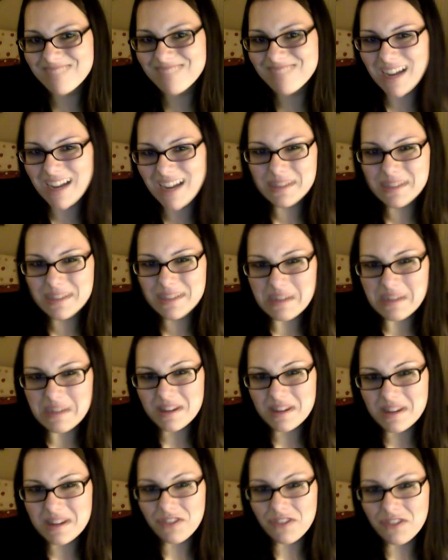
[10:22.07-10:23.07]
I would say
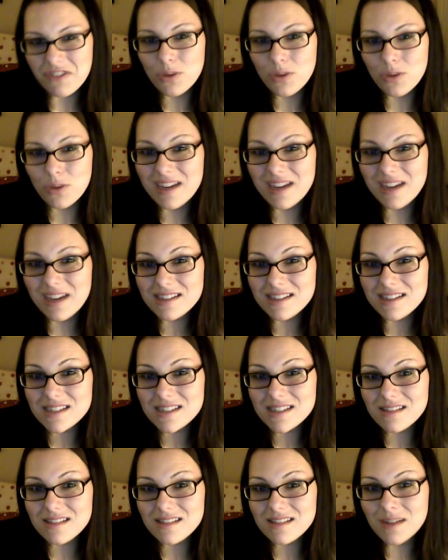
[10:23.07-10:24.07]
within a few weeks.
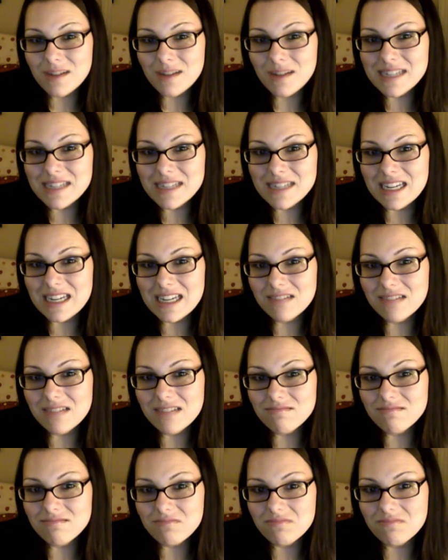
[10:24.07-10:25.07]
I was
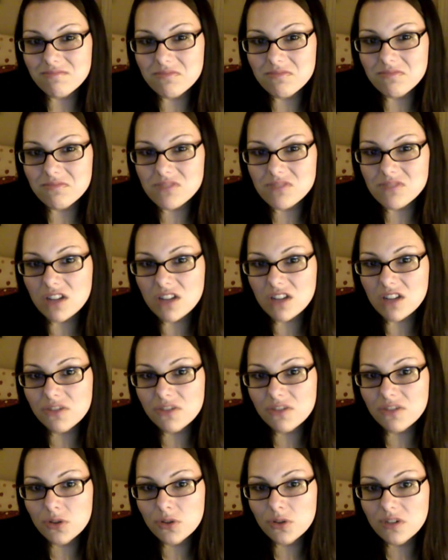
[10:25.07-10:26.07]
eating solid
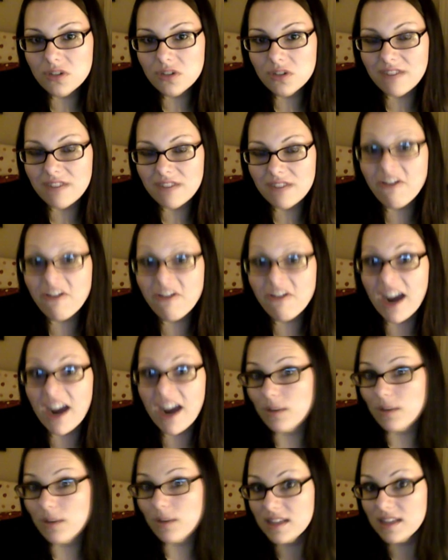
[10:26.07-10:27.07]
food and fine
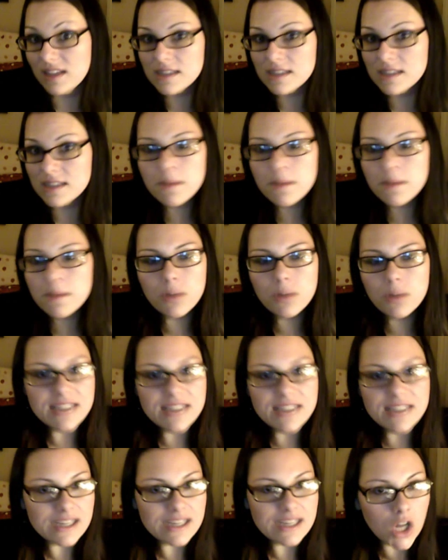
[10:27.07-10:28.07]
with it. Some people it
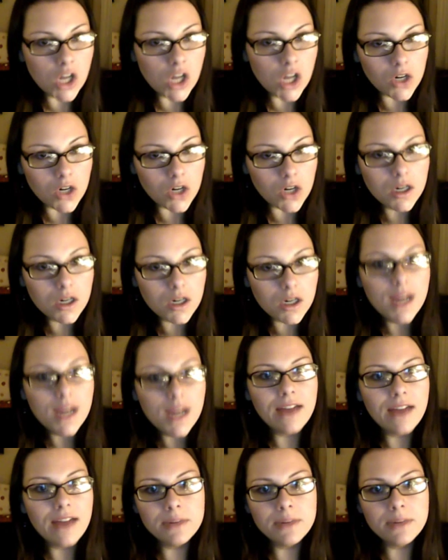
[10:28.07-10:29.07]
takes longer.
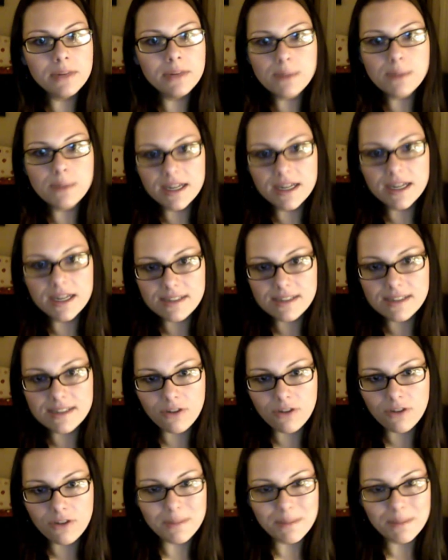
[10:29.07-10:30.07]
Everybody's body is
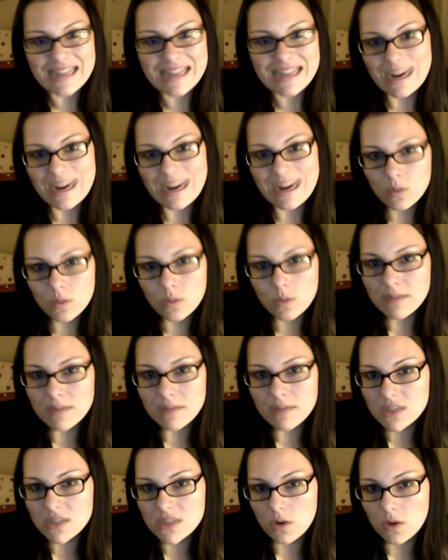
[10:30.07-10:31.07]
different, but that was my
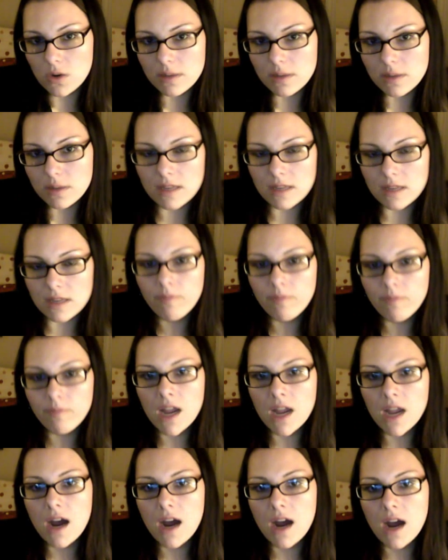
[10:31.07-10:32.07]
story with it.
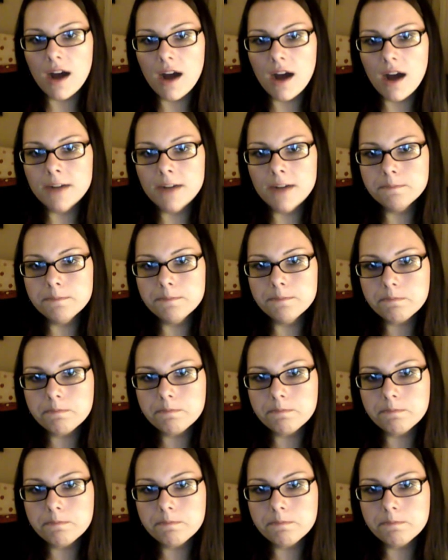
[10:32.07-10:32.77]
It